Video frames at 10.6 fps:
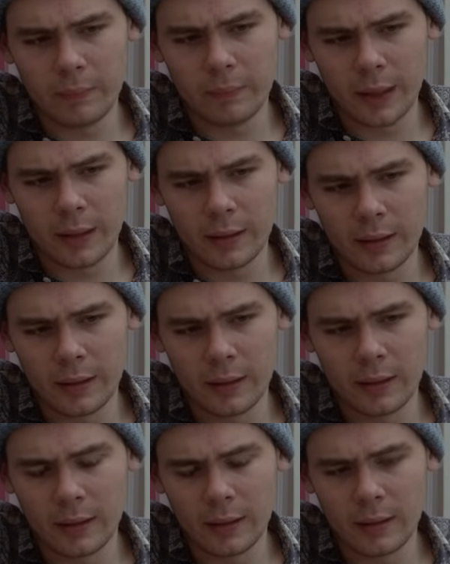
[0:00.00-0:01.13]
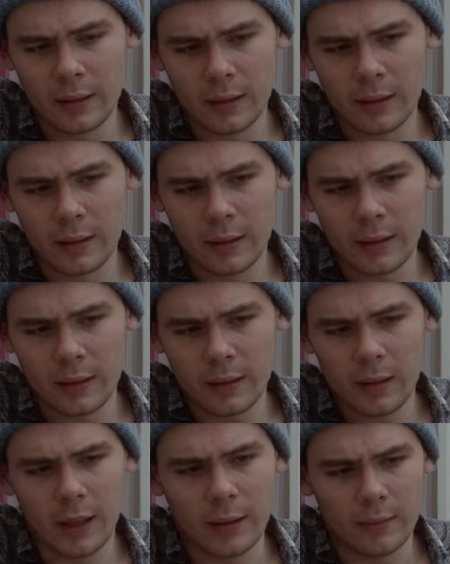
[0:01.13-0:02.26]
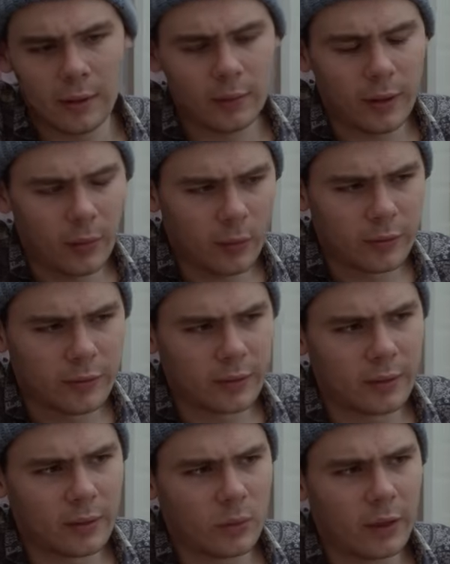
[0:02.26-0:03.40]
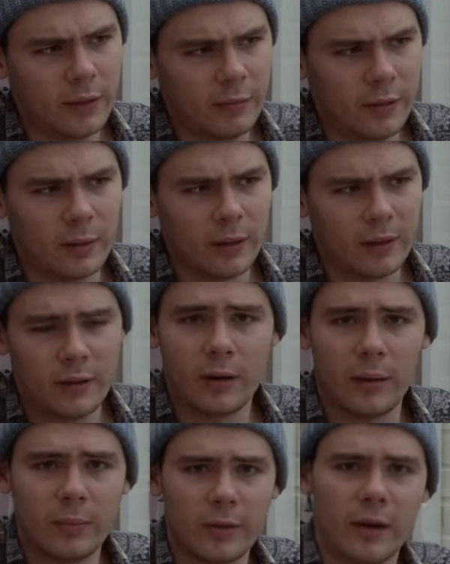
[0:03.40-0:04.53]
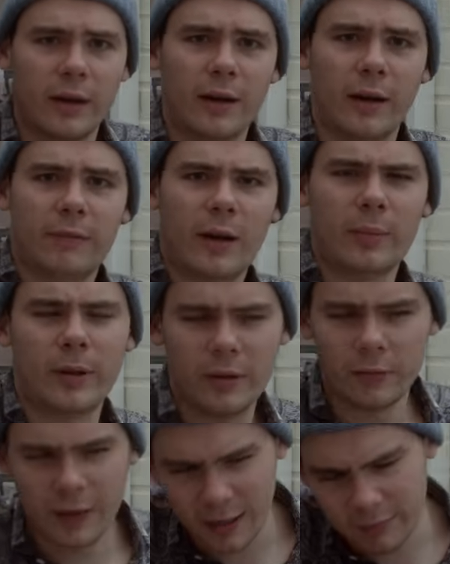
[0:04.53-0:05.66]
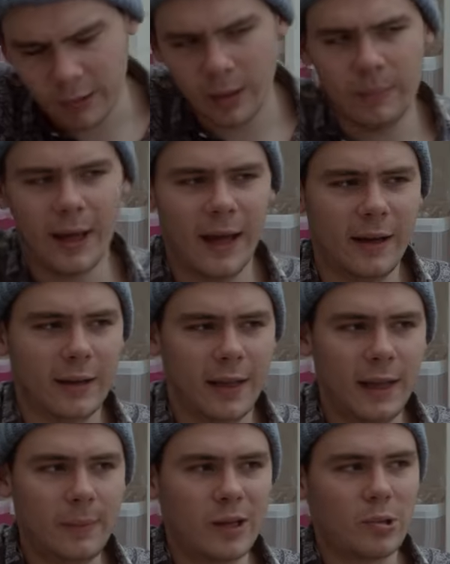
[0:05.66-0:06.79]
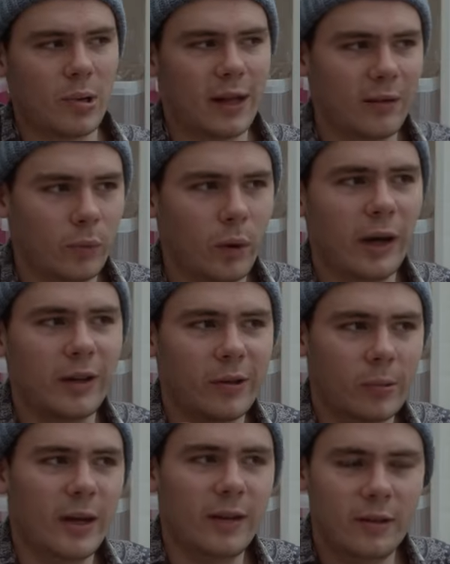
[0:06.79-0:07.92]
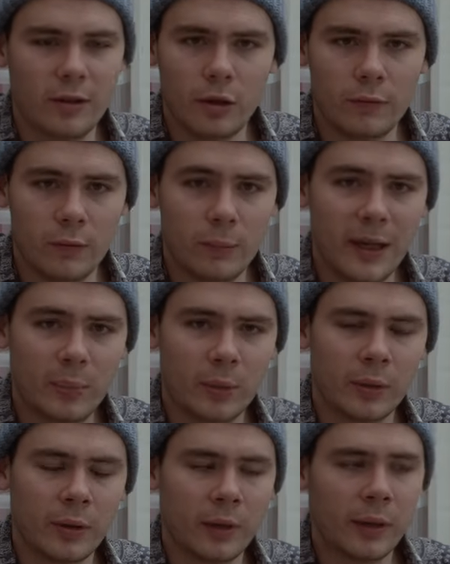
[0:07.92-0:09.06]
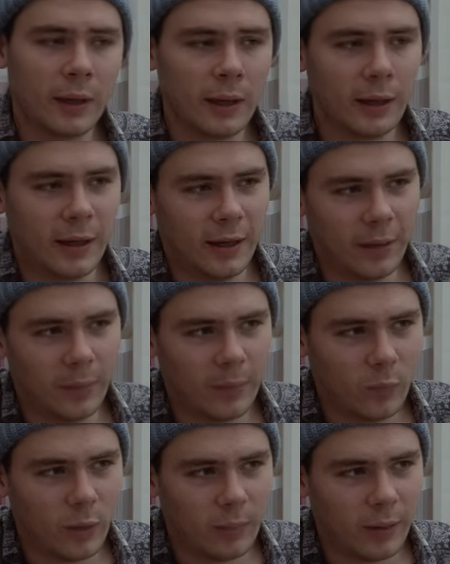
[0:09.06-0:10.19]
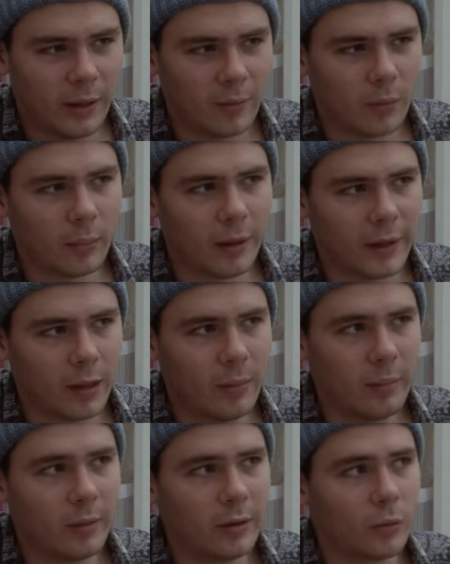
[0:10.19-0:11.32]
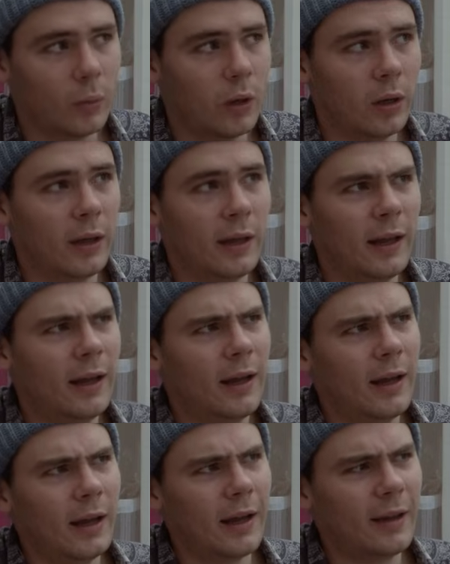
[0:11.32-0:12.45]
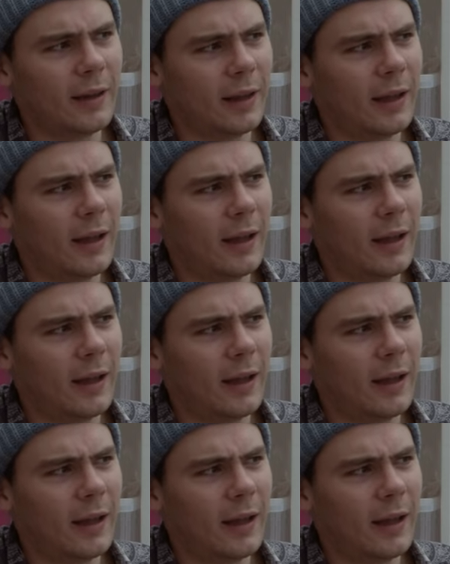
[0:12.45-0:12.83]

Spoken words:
But yeah, it was quite difficult at times, and I found myself getting very bad at keeping track of what I'd agreed to do for people, what my commitments were. And